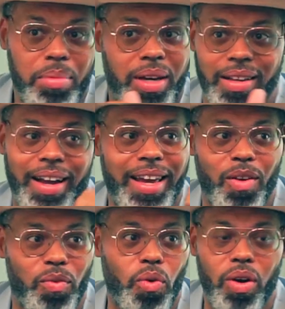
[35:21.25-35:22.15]
Because I can't
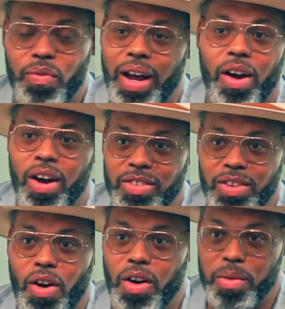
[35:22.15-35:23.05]
afford for that artist to
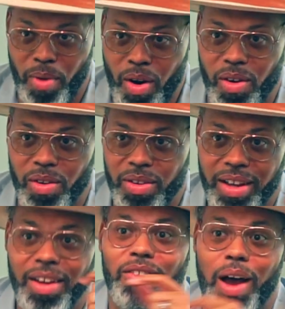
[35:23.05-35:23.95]
call tomorrow.
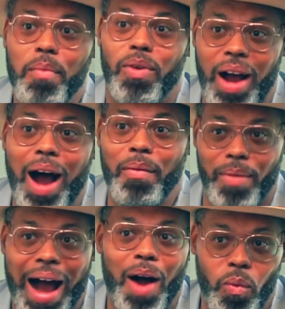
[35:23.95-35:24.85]
So
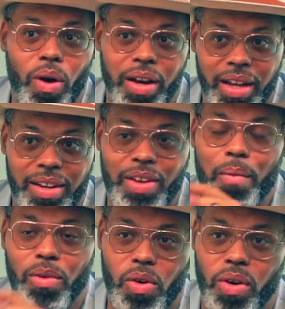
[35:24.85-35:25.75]
I want it, so
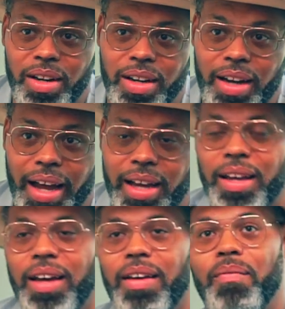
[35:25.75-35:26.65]
I'm recording tonight.
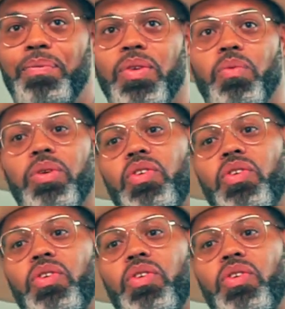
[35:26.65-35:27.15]
What's